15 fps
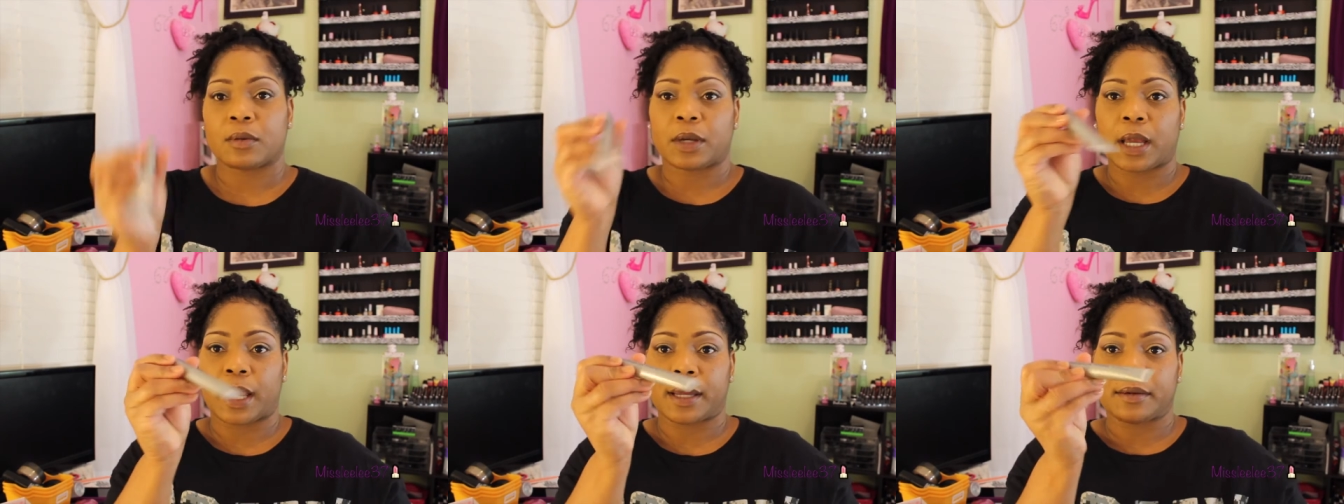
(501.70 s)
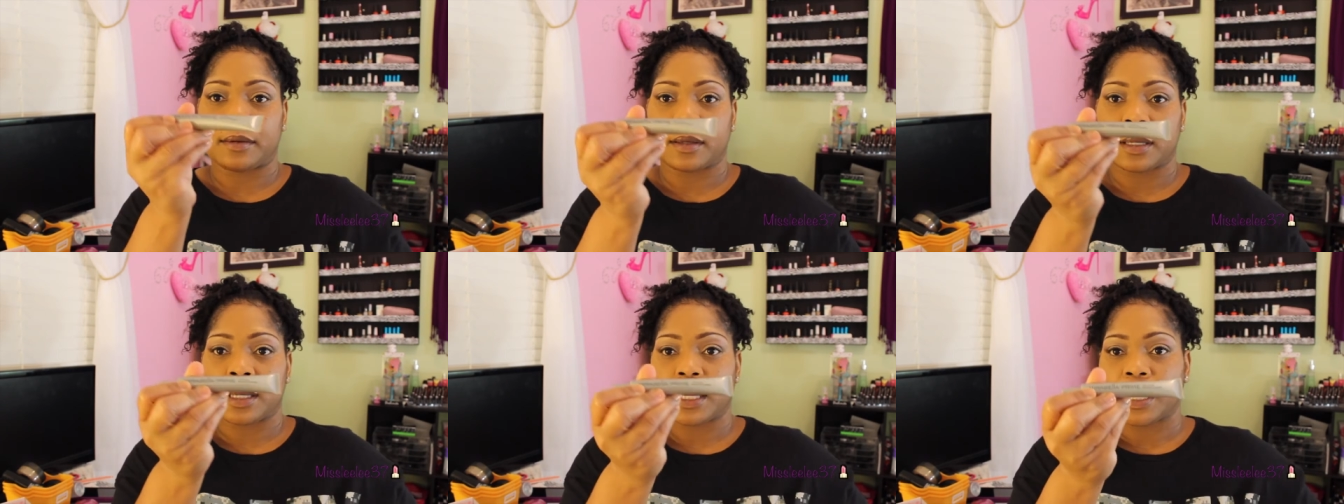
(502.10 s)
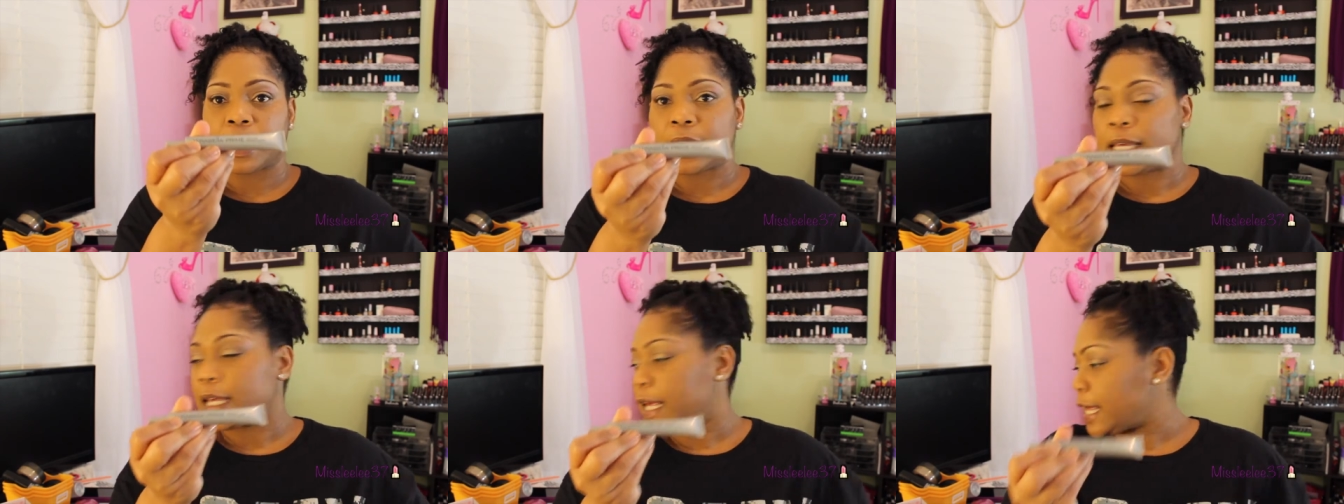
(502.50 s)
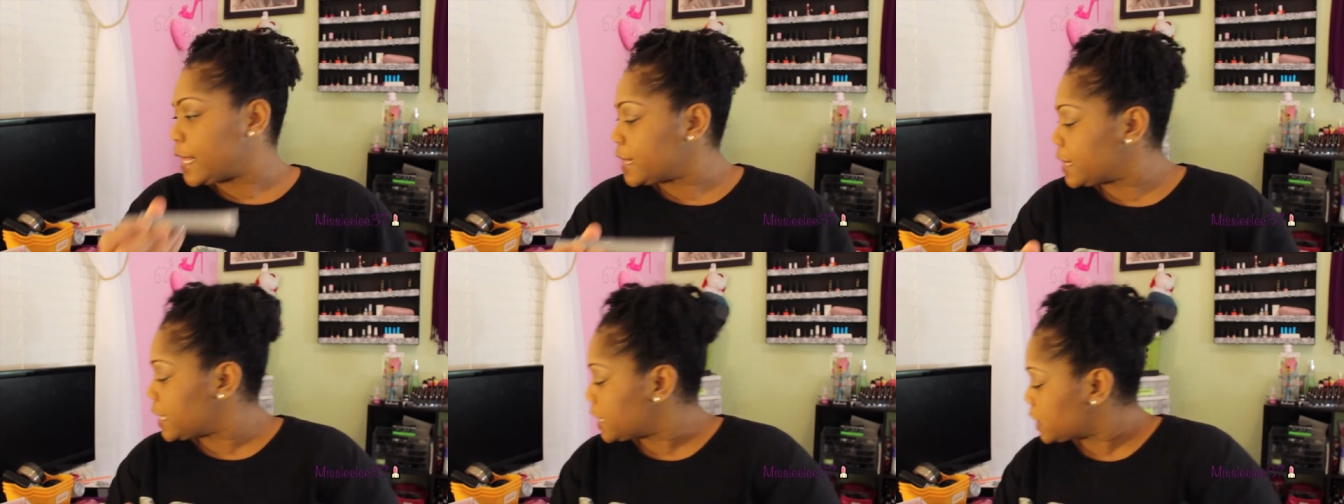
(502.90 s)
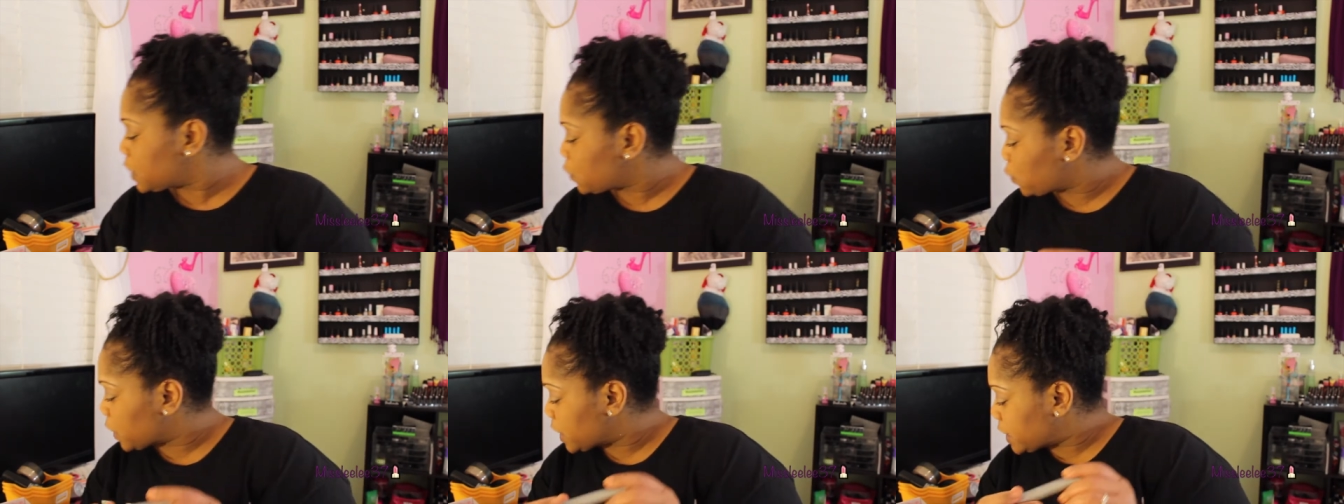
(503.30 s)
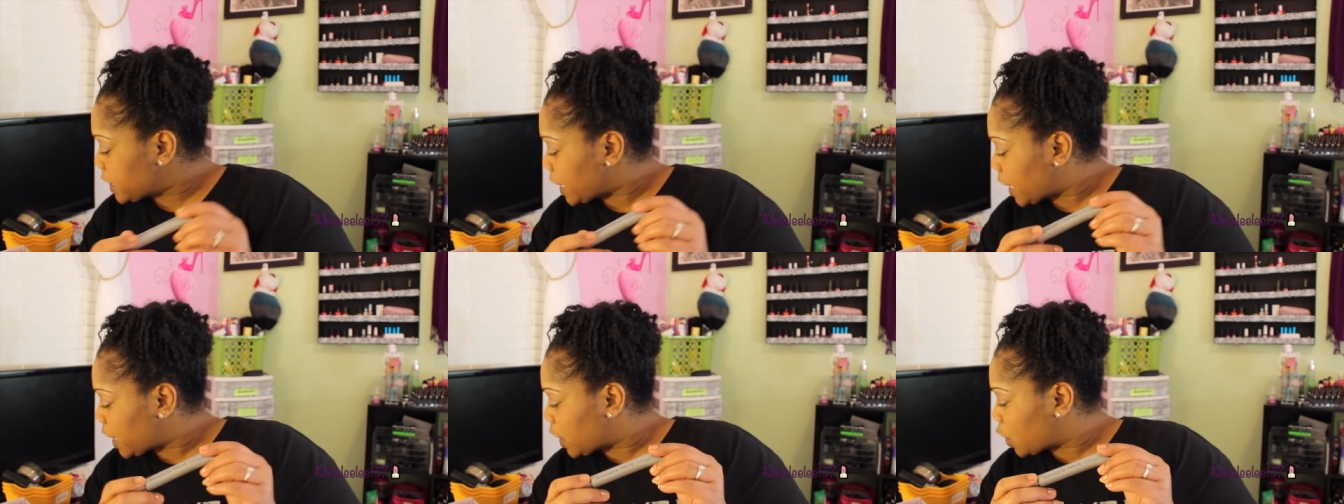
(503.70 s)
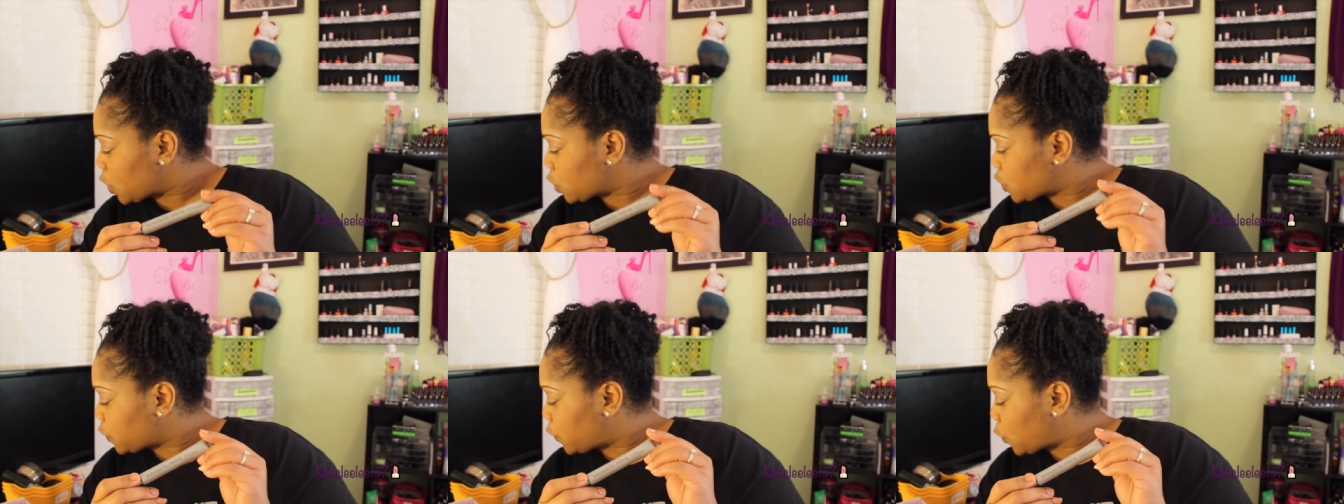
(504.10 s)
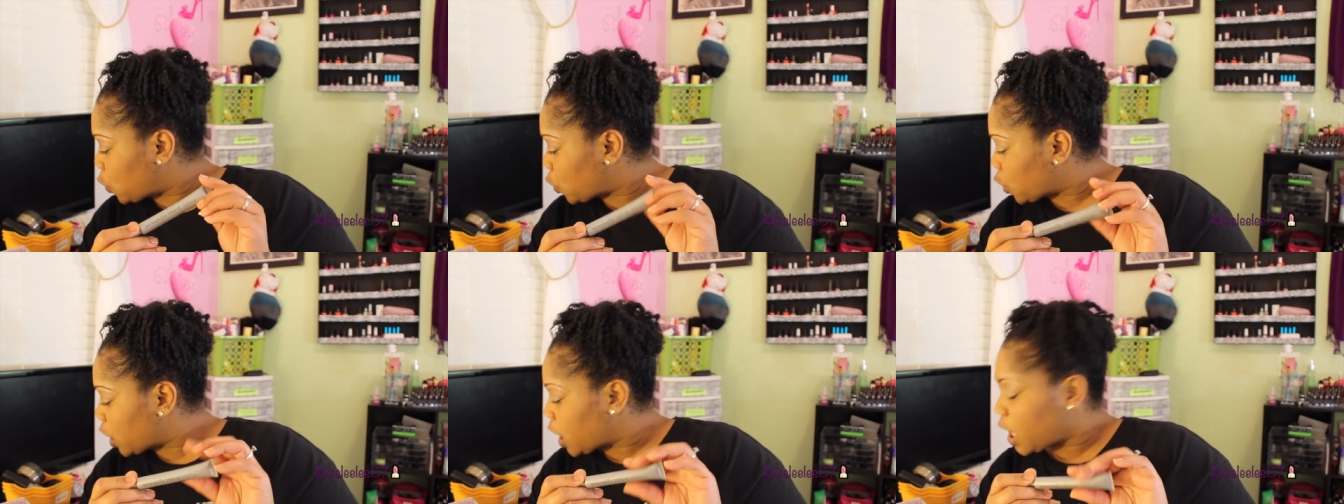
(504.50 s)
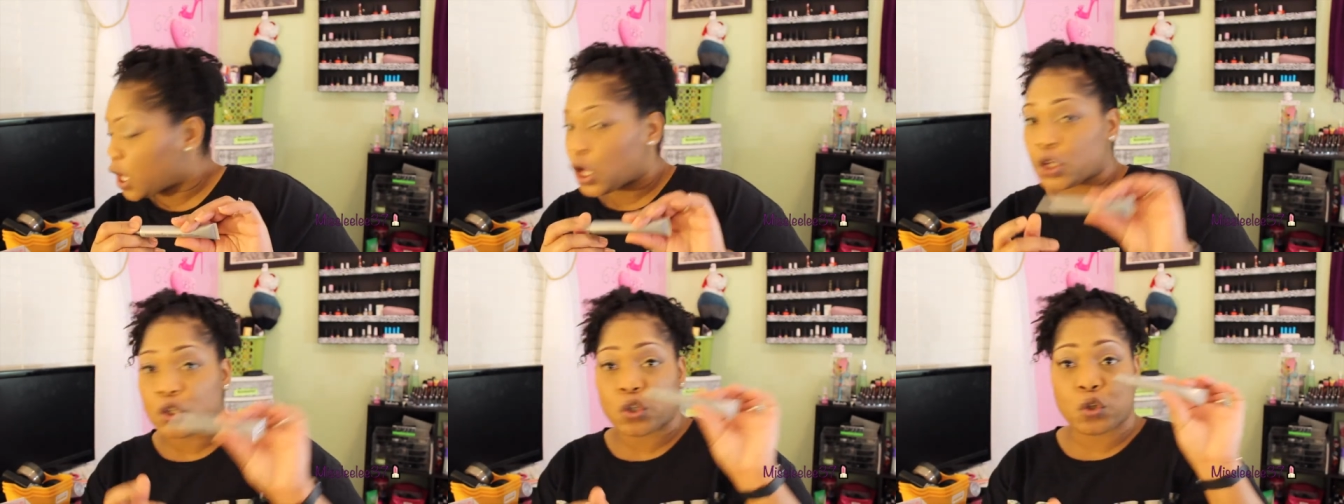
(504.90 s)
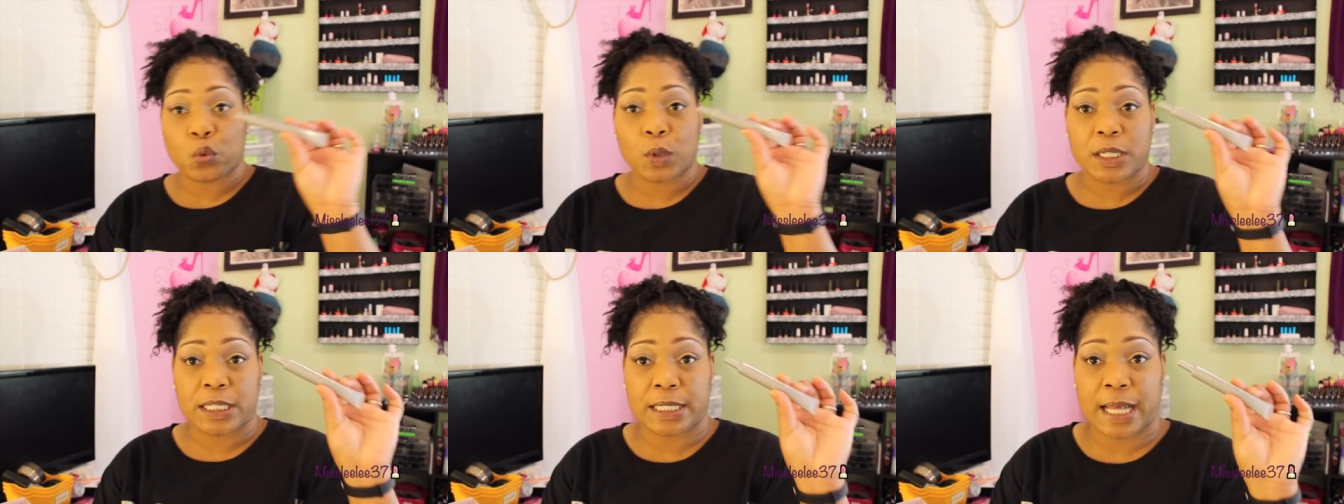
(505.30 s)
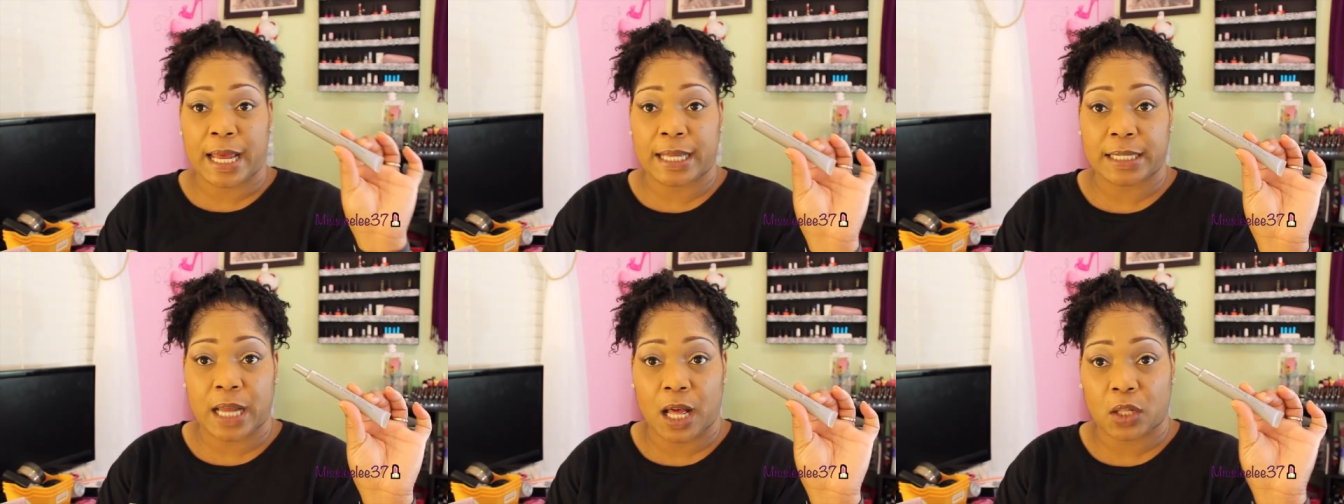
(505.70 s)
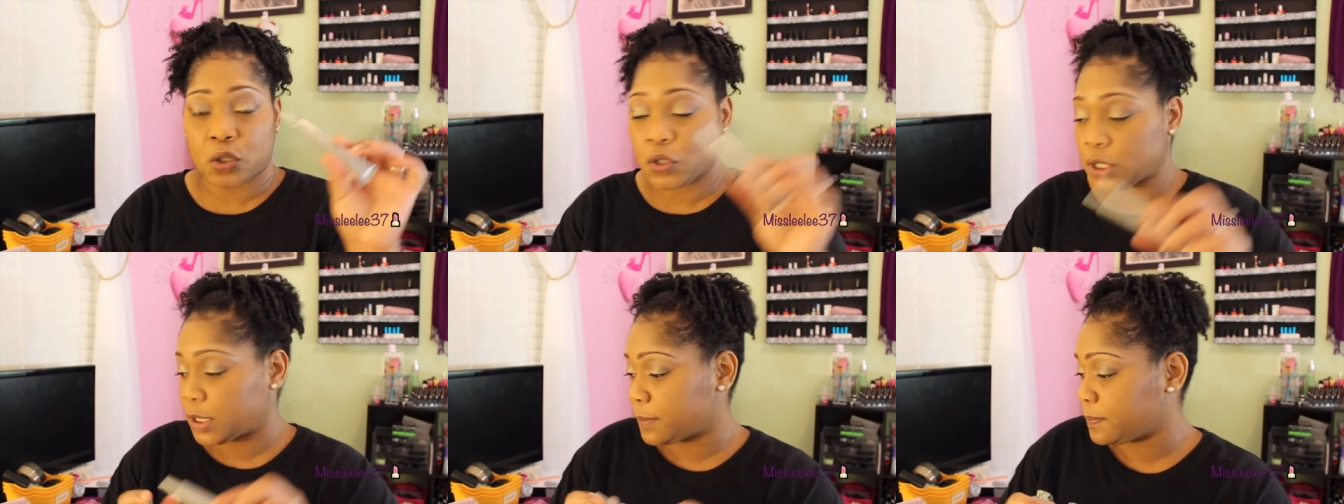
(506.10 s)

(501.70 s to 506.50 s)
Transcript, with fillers: Okay, and this retails for $29,